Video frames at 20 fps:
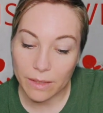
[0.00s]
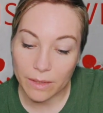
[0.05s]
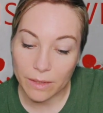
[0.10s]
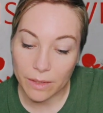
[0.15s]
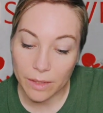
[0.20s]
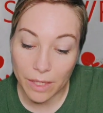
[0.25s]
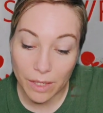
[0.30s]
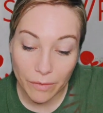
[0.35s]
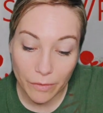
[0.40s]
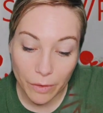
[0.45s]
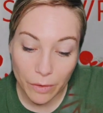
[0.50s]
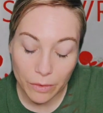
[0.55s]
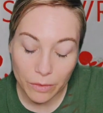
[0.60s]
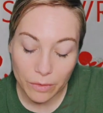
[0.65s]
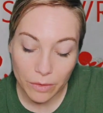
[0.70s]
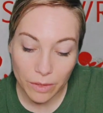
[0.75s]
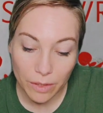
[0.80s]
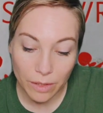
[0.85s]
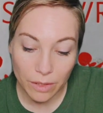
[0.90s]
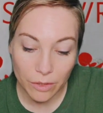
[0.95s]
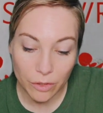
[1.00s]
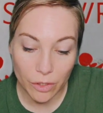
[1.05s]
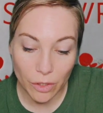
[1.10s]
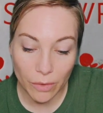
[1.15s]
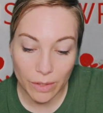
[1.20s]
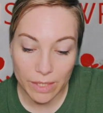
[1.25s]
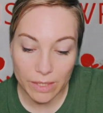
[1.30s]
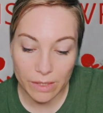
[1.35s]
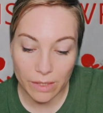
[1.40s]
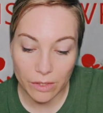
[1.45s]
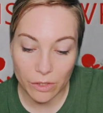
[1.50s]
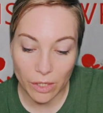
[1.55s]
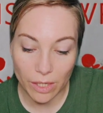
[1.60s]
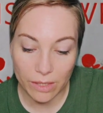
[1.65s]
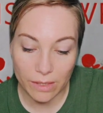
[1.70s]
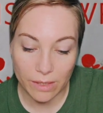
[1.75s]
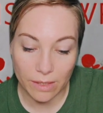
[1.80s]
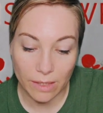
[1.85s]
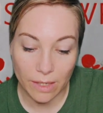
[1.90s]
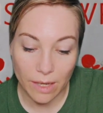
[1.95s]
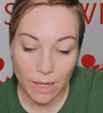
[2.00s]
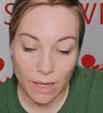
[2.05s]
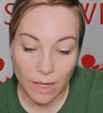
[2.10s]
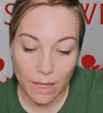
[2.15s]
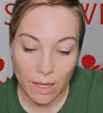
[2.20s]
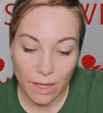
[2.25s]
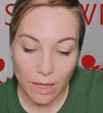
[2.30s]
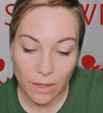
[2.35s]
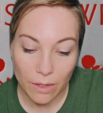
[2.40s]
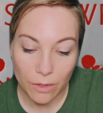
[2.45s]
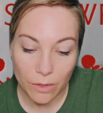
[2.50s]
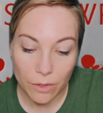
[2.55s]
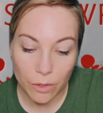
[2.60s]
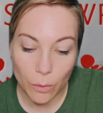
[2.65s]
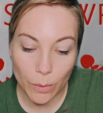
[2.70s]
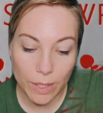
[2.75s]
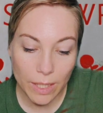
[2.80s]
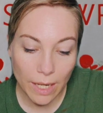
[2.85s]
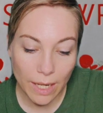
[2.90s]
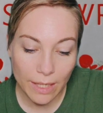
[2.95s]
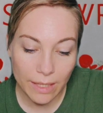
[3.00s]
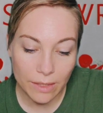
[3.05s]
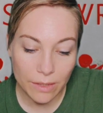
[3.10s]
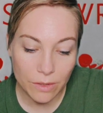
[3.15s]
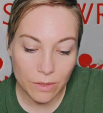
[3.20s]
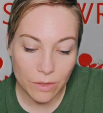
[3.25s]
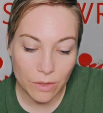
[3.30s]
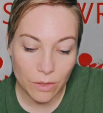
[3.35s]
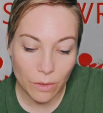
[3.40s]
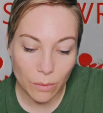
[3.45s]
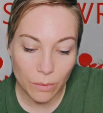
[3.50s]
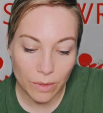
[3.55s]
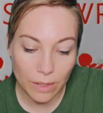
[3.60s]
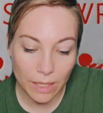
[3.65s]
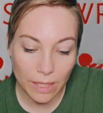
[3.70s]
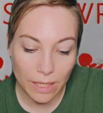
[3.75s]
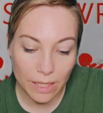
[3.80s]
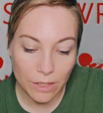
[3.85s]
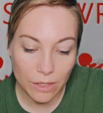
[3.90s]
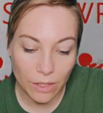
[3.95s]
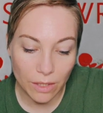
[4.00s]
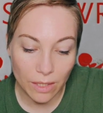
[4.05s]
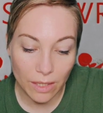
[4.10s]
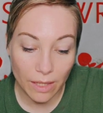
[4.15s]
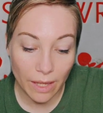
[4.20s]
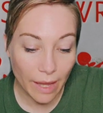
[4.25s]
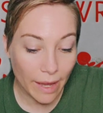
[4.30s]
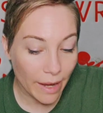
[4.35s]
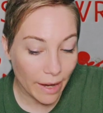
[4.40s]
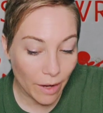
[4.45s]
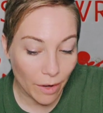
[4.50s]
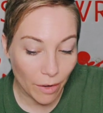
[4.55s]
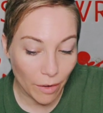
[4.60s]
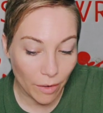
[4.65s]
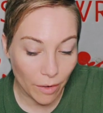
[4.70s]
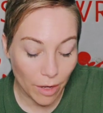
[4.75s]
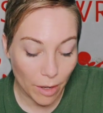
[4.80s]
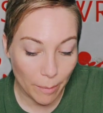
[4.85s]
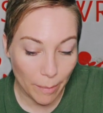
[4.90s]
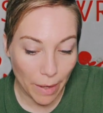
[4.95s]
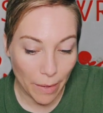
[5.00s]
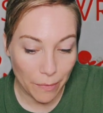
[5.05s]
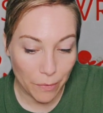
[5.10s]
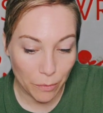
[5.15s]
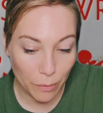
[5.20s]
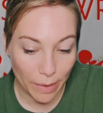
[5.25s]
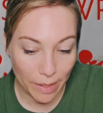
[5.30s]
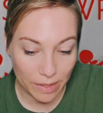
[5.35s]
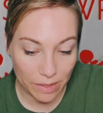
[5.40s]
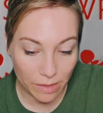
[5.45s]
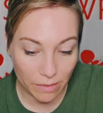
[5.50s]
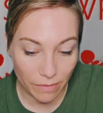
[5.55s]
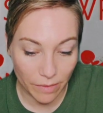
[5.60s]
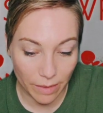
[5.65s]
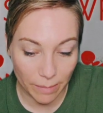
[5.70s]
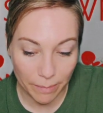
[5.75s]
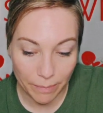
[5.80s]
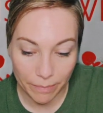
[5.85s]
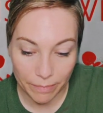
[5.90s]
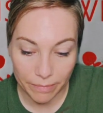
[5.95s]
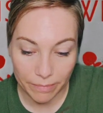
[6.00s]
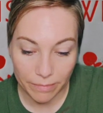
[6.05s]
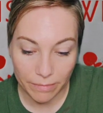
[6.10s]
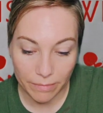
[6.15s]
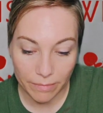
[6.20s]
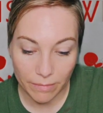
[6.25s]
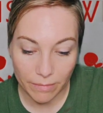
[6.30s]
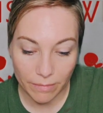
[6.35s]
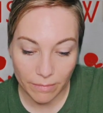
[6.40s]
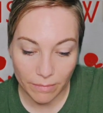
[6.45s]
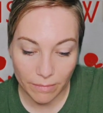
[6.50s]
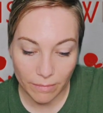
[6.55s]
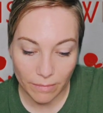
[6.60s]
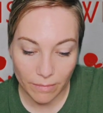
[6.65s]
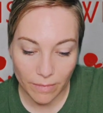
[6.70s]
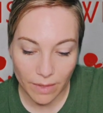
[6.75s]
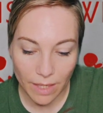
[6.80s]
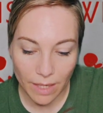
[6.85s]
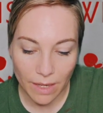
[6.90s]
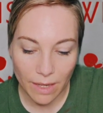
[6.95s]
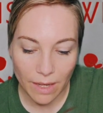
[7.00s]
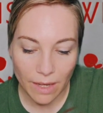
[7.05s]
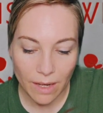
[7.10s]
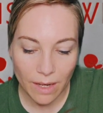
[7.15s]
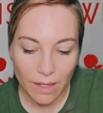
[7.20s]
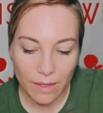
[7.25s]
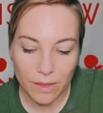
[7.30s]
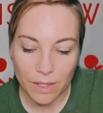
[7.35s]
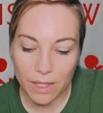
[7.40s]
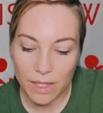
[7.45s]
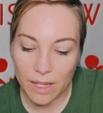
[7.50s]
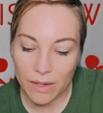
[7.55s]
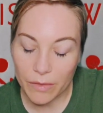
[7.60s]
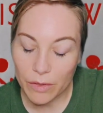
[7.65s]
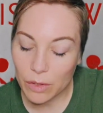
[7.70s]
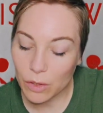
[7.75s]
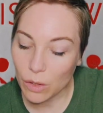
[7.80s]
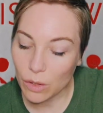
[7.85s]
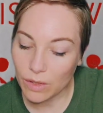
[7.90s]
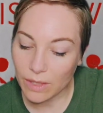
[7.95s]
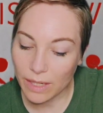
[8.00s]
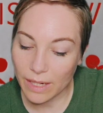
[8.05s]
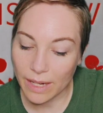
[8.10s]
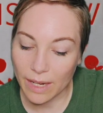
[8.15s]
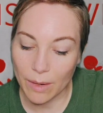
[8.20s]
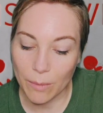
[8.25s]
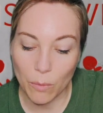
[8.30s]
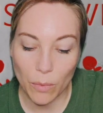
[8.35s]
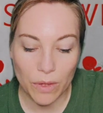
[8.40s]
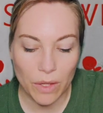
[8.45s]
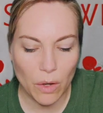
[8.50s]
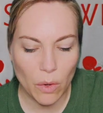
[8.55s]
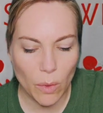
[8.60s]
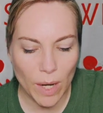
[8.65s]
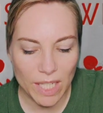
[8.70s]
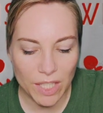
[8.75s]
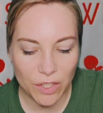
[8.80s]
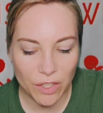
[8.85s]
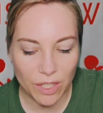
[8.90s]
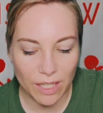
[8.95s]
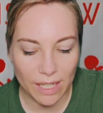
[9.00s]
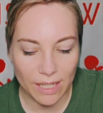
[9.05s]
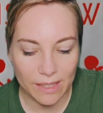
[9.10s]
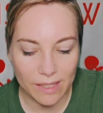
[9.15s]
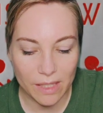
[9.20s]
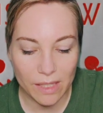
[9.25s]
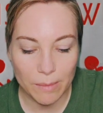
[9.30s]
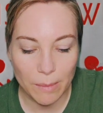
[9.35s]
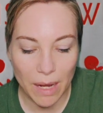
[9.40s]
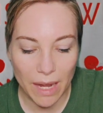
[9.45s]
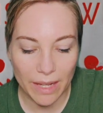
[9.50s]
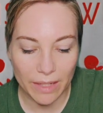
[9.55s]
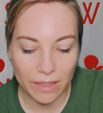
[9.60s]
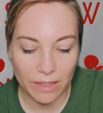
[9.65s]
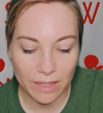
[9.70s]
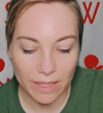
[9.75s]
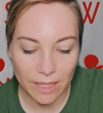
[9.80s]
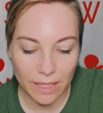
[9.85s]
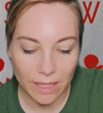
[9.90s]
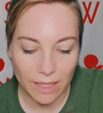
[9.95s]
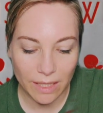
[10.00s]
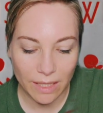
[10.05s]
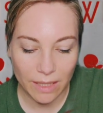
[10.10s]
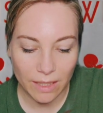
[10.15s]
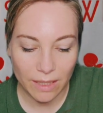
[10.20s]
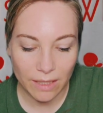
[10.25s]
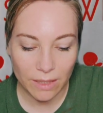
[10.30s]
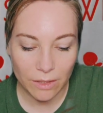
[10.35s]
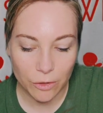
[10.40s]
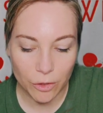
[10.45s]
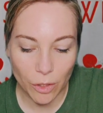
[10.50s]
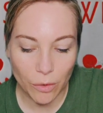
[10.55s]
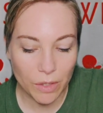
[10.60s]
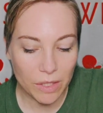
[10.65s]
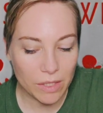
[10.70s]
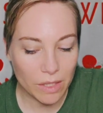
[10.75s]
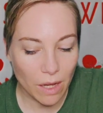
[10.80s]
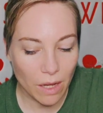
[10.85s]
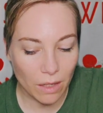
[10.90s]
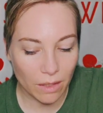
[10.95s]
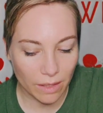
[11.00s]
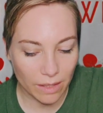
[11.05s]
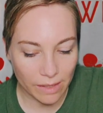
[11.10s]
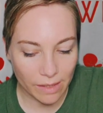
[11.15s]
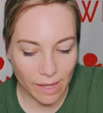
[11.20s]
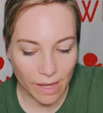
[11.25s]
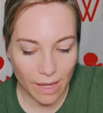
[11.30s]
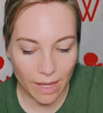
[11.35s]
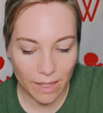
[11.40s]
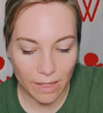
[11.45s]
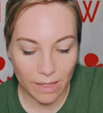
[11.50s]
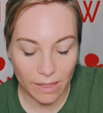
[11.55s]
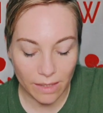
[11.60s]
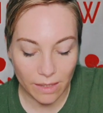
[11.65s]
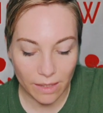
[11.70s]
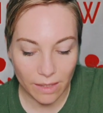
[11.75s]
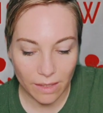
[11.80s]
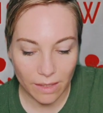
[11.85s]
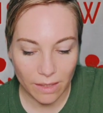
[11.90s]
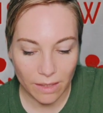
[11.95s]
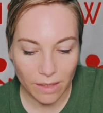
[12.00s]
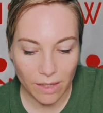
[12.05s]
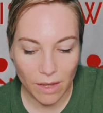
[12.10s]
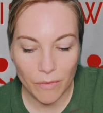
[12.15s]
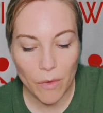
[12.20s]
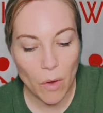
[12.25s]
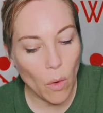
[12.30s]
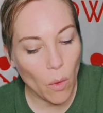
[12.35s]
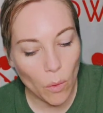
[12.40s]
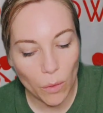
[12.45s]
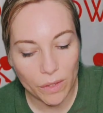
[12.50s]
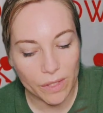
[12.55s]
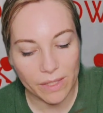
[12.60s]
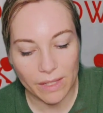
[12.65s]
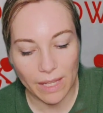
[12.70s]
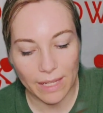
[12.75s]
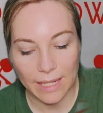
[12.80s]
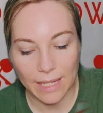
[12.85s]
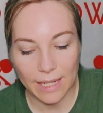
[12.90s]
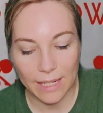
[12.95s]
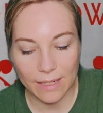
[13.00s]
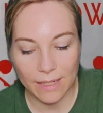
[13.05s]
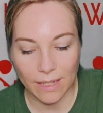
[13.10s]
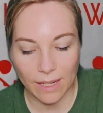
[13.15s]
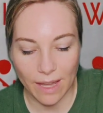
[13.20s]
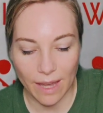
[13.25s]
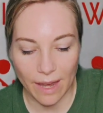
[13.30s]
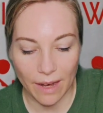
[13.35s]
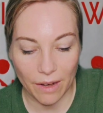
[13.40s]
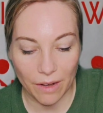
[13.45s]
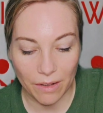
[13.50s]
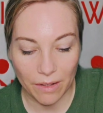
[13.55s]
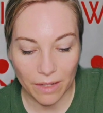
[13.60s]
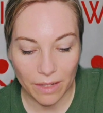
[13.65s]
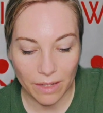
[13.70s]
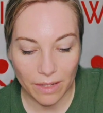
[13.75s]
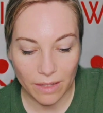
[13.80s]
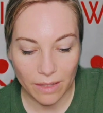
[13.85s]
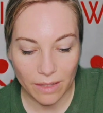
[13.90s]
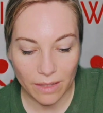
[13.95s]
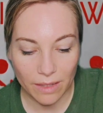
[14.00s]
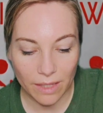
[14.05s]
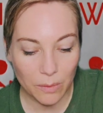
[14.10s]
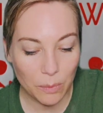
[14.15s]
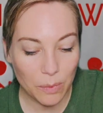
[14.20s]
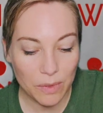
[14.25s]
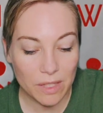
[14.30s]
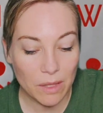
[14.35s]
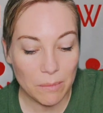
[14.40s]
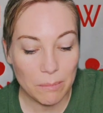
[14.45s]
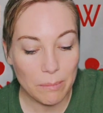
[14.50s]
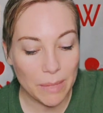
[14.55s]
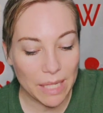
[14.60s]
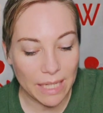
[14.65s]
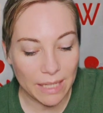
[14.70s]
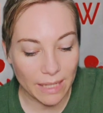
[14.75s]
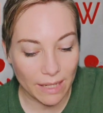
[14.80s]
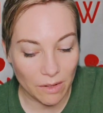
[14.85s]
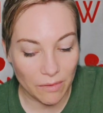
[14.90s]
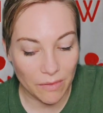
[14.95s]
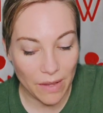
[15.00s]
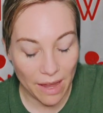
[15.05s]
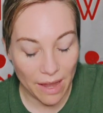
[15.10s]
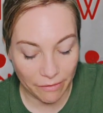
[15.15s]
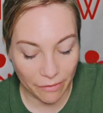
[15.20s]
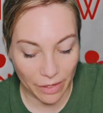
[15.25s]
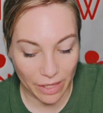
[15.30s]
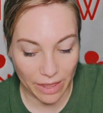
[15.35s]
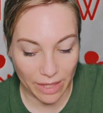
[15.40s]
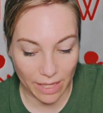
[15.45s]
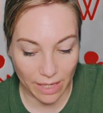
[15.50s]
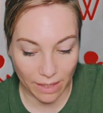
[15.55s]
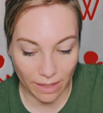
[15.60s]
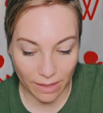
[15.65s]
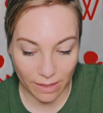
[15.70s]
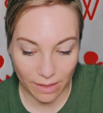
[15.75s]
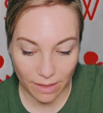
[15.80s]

Giver, Jonas suggested, you and I don't need to care about the rest of them. The Giver looked at him with a questioning smile. Jonas hung his head. Of course they needed to care. It was the meaning of everything.